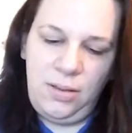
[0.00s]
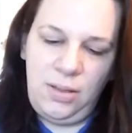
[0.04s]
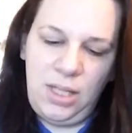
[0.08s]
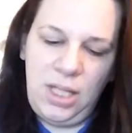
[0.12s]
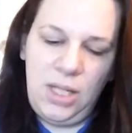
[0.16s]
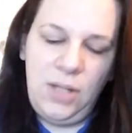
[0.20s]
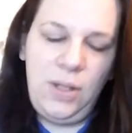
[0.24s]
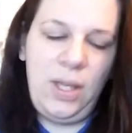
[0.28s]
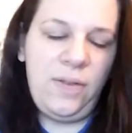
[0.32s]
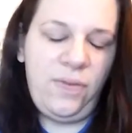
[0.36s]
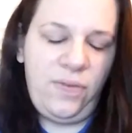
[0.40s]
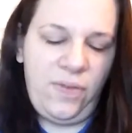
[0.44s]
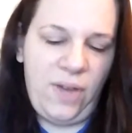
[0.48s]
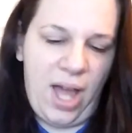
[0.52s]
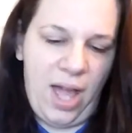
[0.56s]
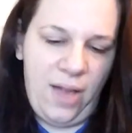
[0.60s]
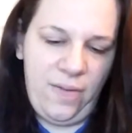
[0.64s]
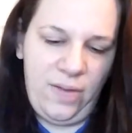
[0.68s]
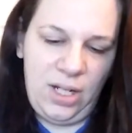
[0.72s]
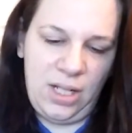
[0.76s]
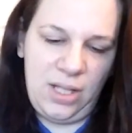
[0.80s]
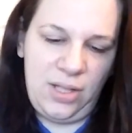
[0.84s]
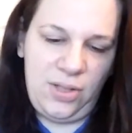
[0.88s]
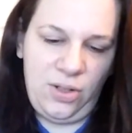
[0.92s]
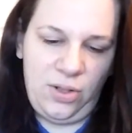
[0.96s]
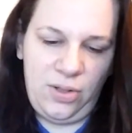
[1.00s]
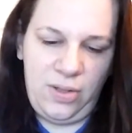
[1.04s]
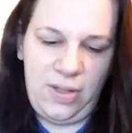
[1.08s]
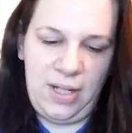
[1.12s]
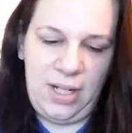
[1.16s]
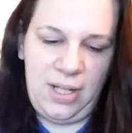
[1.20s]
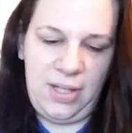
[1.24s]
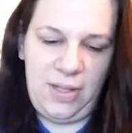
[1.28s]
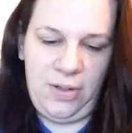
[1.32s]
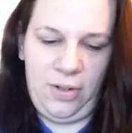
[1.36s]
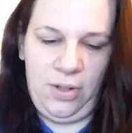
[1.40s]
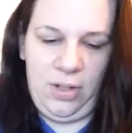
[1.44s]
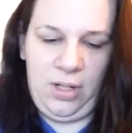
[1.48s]
you get 5, and it starts
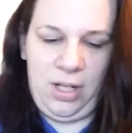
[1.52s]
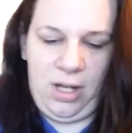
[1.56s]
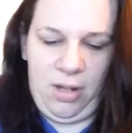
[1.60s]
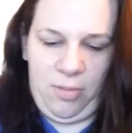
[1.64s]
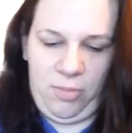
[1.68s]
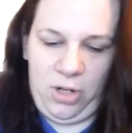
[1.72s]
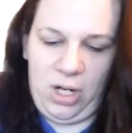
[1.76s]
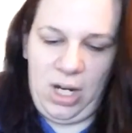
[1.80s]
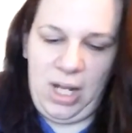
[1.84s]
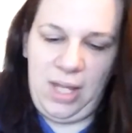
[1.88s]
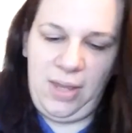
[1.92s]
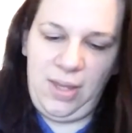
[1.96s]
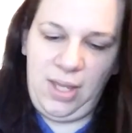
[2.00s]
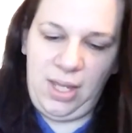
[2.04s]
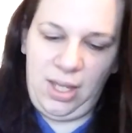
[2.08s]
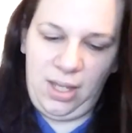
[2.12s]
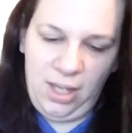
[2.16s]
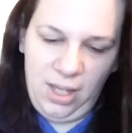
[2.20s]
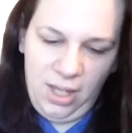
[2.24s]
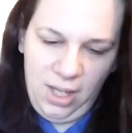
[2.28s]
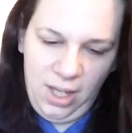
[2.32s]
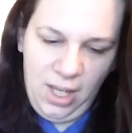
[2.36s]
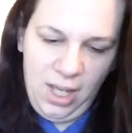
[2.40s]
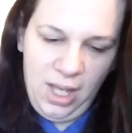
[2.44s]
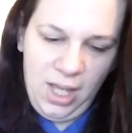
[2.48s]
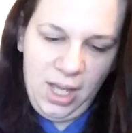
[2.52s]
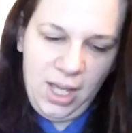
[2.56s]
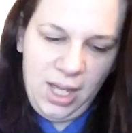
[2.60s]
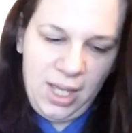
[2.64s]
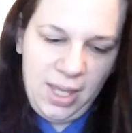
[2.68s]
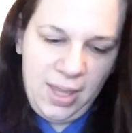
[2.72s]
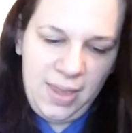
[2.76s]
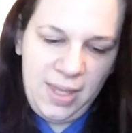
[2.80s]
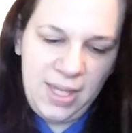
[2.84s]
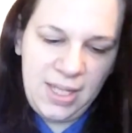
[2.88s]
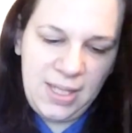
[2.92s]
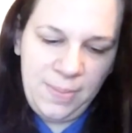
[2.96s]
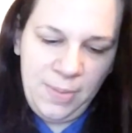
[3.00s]
at a certain number. And I think
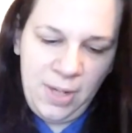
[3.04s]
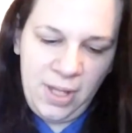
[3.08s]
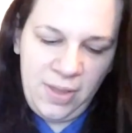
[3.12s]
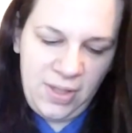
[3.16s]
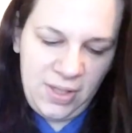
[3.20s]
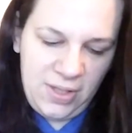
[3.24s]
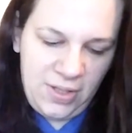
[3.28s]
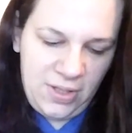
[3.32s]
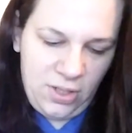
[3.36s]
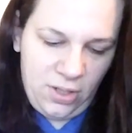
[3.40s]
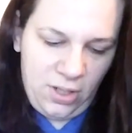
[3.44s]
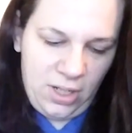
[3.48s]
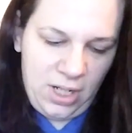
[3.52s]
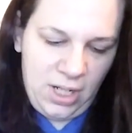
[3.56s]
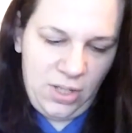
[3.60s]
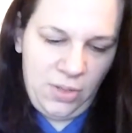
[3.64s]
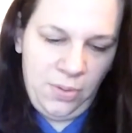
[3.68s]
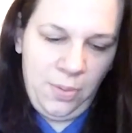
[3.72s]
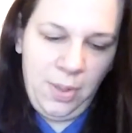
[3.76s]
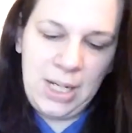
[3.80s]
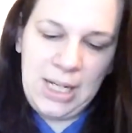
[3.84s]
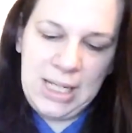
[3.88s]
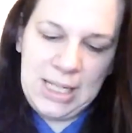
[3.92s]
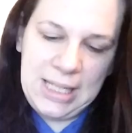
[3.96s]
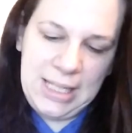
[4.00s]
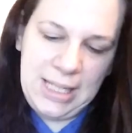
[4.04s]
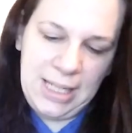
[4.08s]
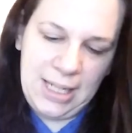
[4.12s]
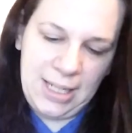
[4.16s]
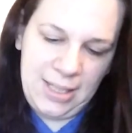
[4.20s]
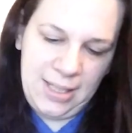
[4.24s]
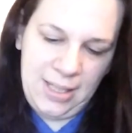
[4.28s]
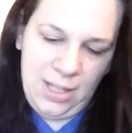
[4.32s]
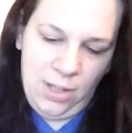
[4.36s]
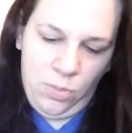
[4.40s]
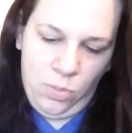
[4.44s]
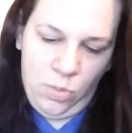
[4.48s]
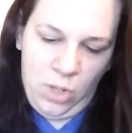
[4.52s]
this month it started at
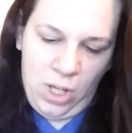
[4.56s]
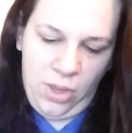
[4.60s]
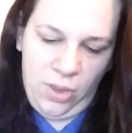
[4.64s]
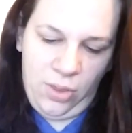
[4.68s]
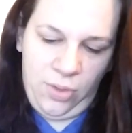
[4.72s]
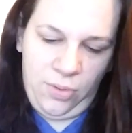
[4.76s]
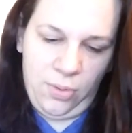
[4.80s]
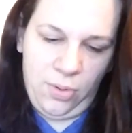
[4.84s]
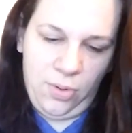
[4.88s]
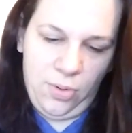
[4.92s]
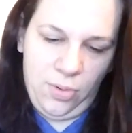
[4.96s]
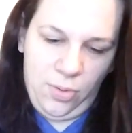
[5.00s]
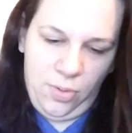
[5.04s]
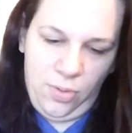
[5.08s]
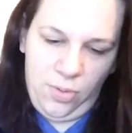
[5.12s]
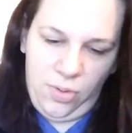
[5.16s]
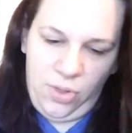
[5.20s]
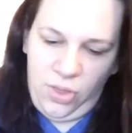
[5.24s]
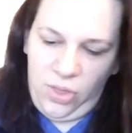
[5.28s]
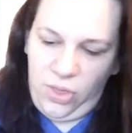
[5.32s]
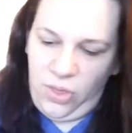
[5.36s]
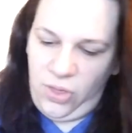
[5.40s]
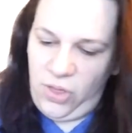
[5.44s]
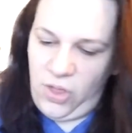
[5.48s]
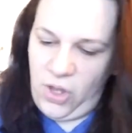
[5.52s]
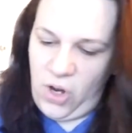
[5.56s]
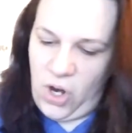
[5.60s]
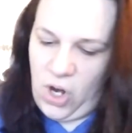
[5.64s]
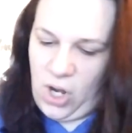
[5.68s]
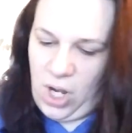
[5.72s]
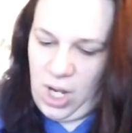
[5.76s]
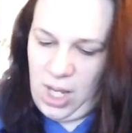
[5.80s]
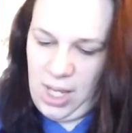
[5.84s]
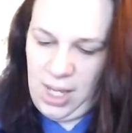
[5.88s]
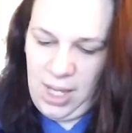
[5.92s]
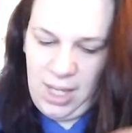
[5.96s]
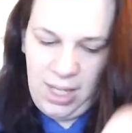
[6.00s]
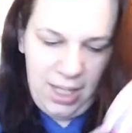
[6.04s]
26 and went through
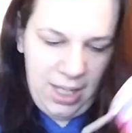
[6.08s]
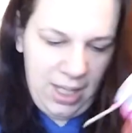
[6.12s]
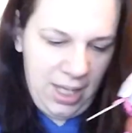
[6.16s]
30.